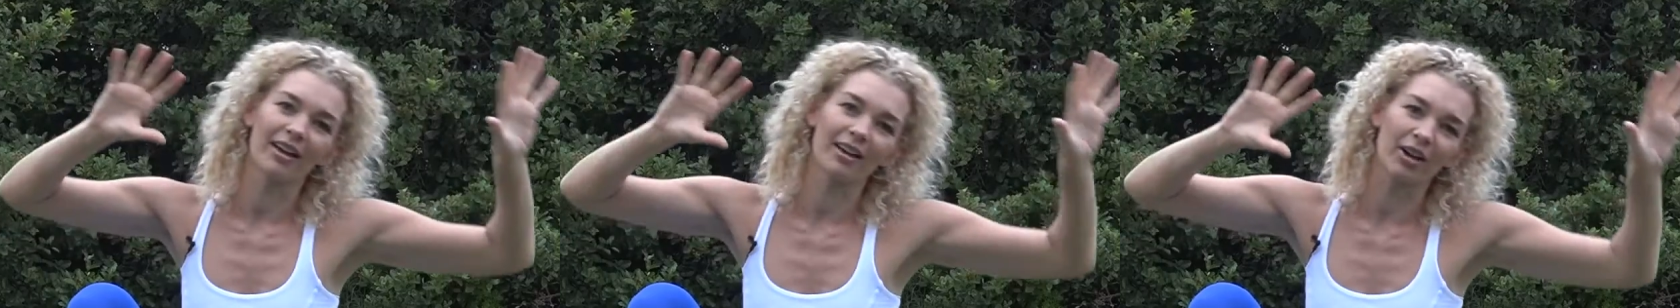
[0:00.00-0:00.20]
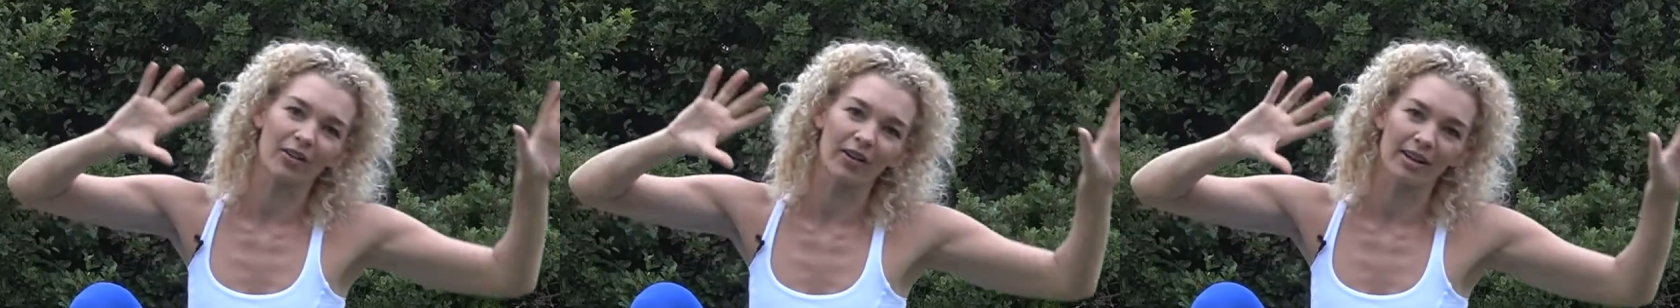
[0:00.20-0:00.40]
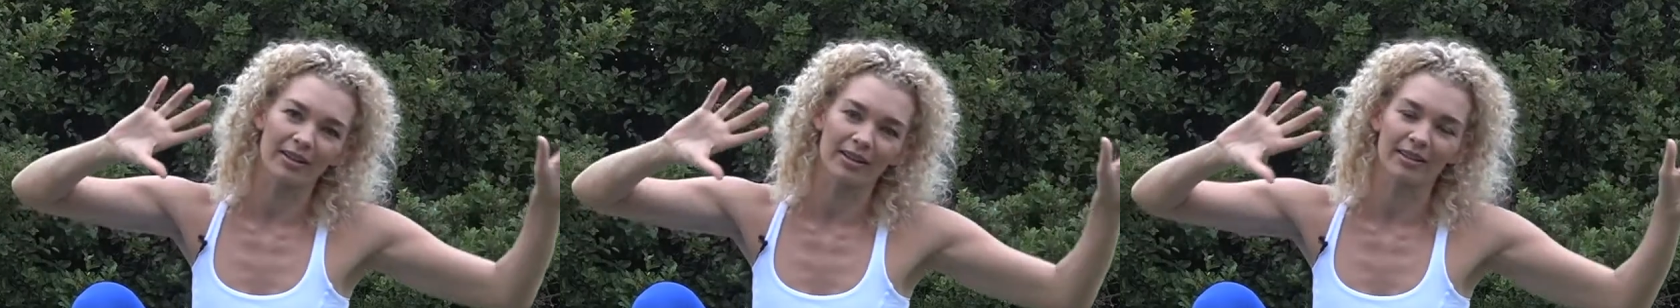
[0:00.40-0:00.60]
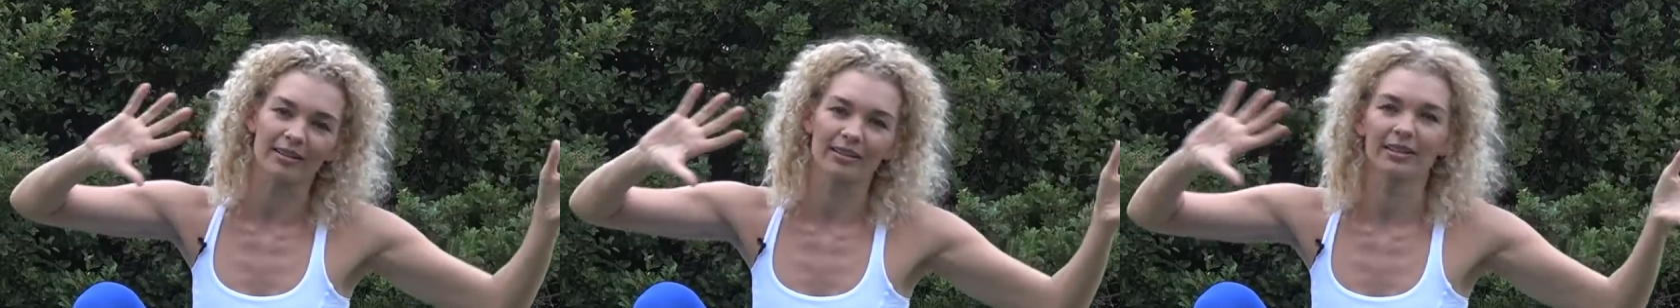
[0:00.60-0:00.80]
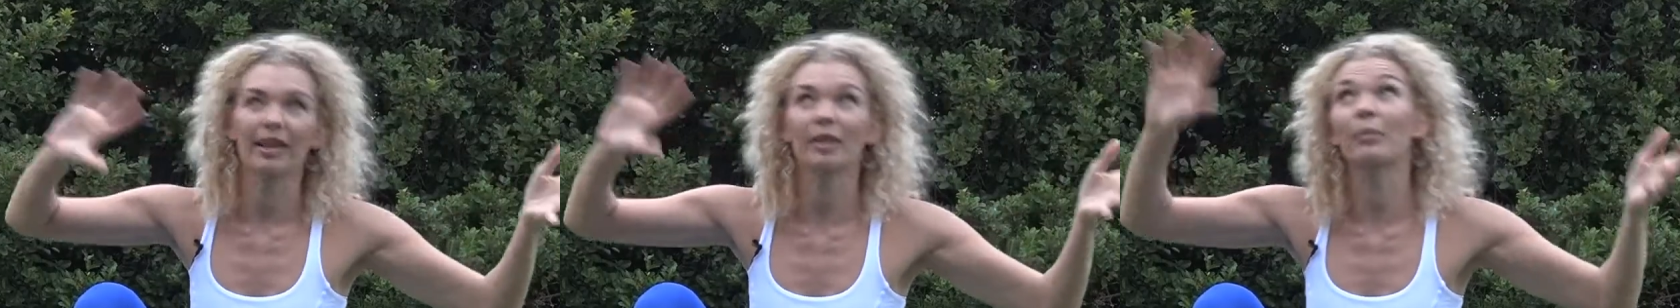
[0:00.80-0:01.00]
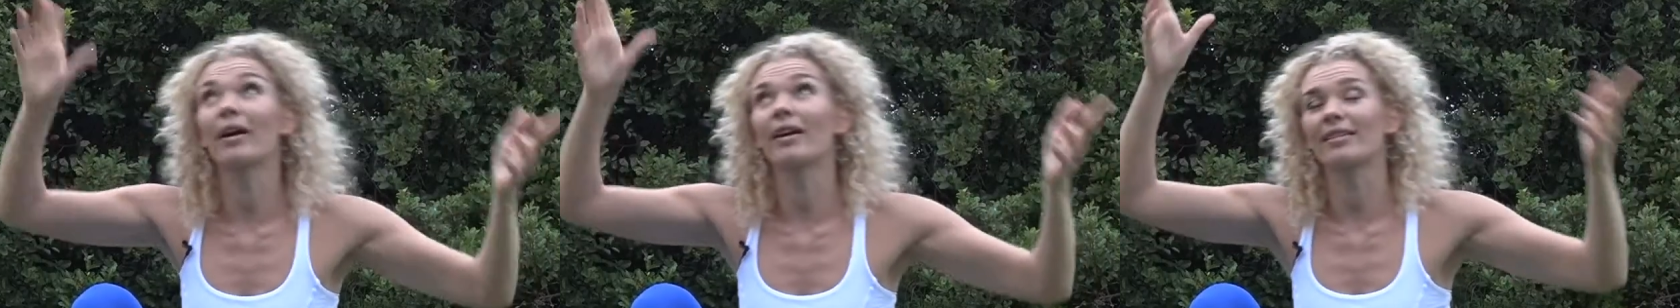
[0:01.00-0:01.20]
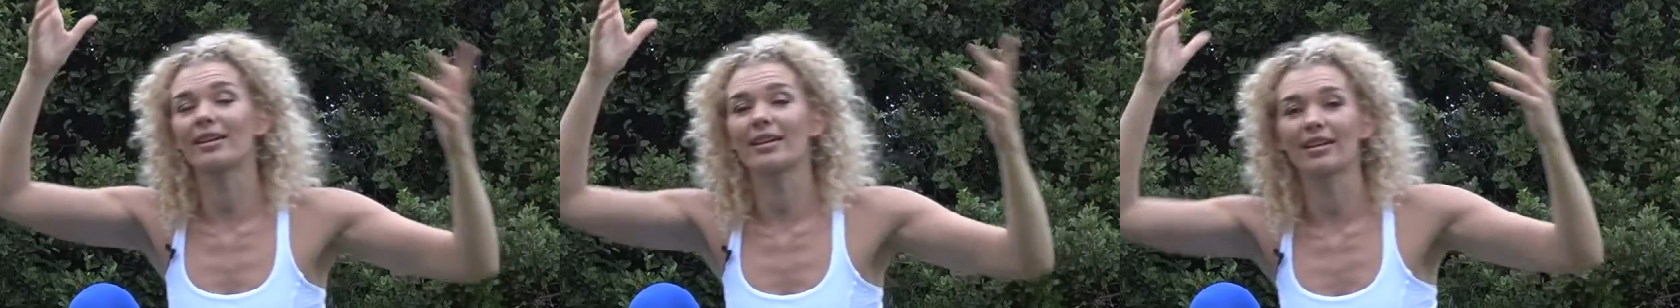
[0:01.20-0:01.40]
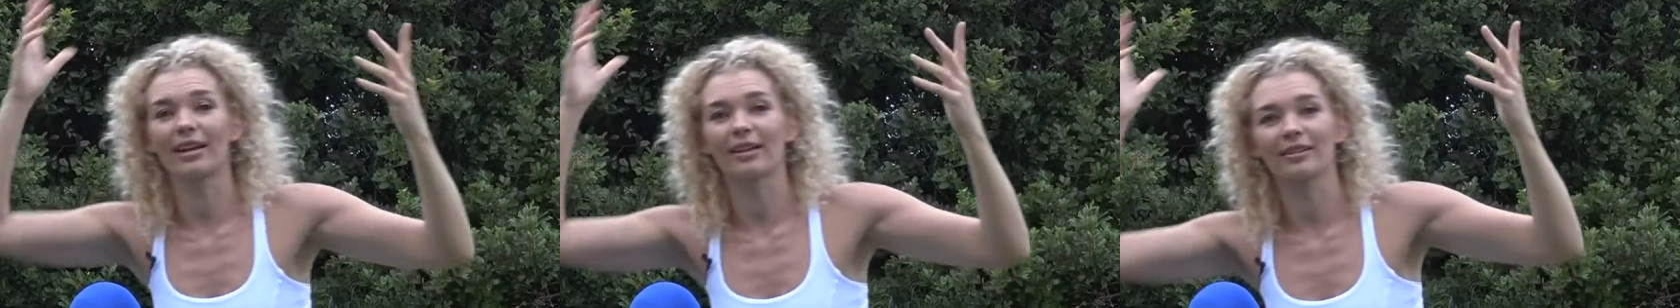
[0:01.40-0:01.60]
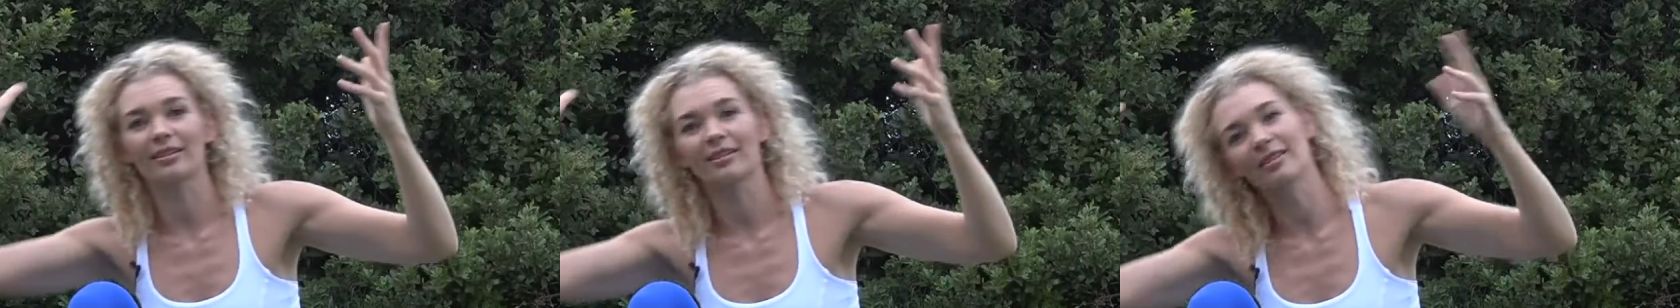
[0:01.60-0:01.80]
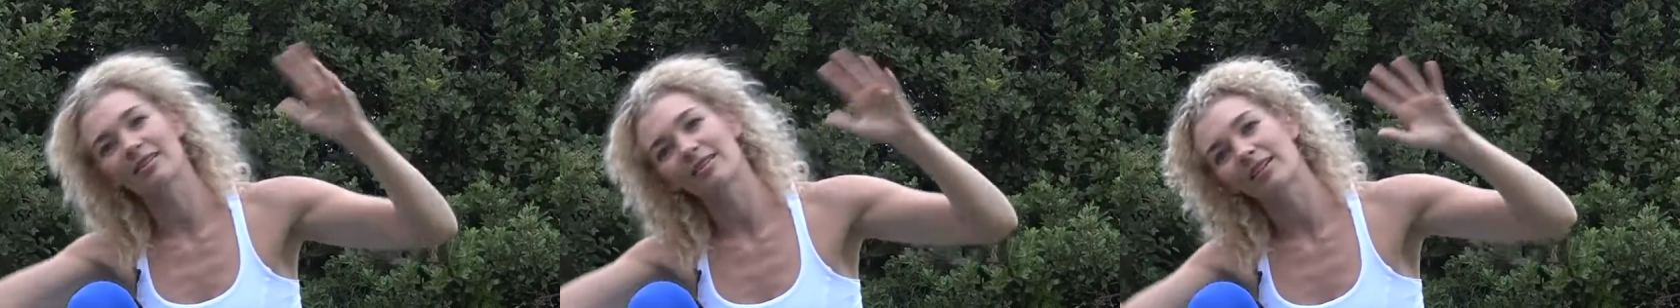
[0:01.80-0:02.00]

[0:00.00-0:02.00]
and go out again, like passing clouds.